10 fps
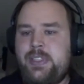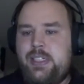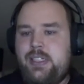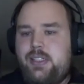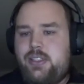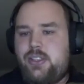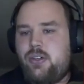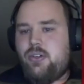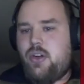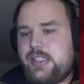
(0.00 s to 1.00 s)
So
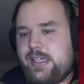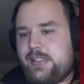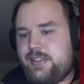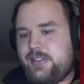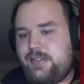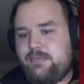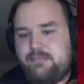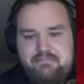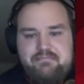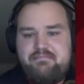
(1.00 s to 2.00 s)
context
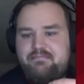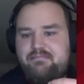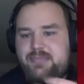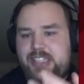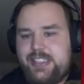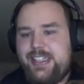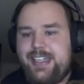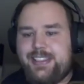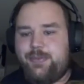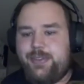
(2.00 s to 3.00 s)

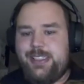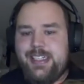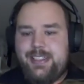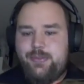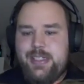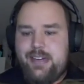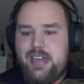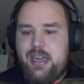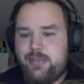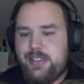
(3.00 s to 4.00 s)
dictates me that whenever
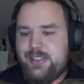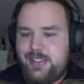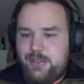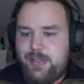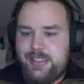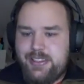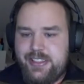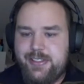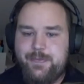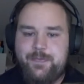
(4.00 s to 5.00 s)
I press this button
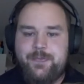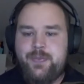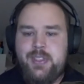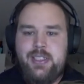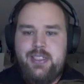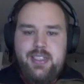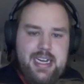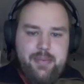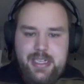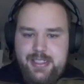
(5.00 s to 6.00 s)
here,
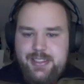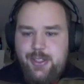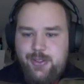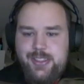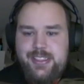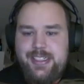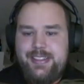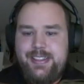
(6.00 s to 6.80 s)
I'm adding the whole set.